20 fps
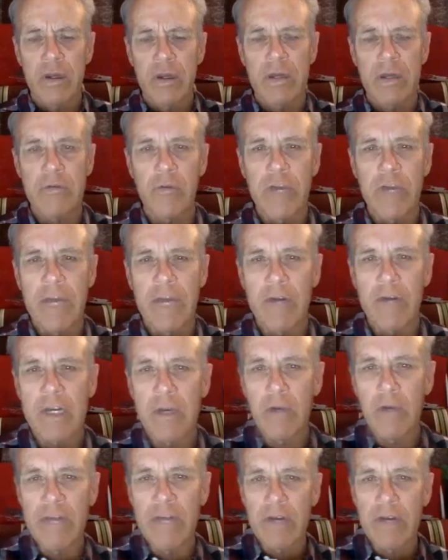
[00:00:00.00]
We have
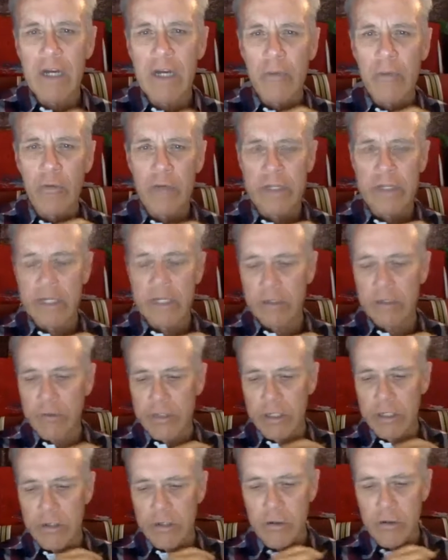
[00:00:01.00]
a couple really
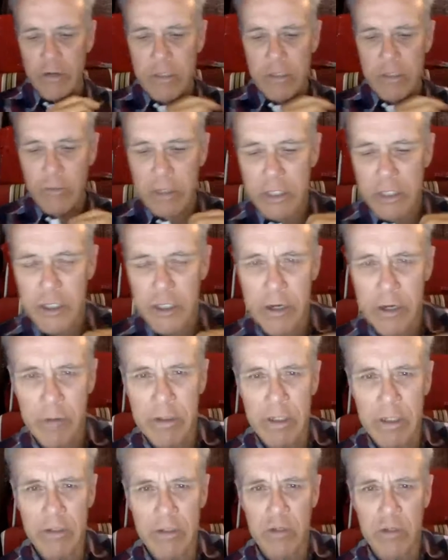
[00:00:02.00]
interesting stories to really share
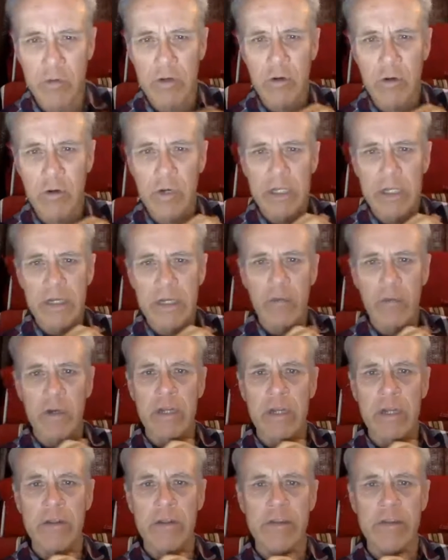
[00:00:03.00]
with you just real quickly.
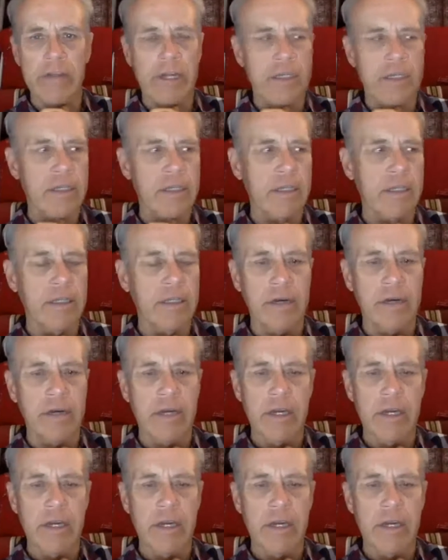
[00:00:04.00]
One of the things that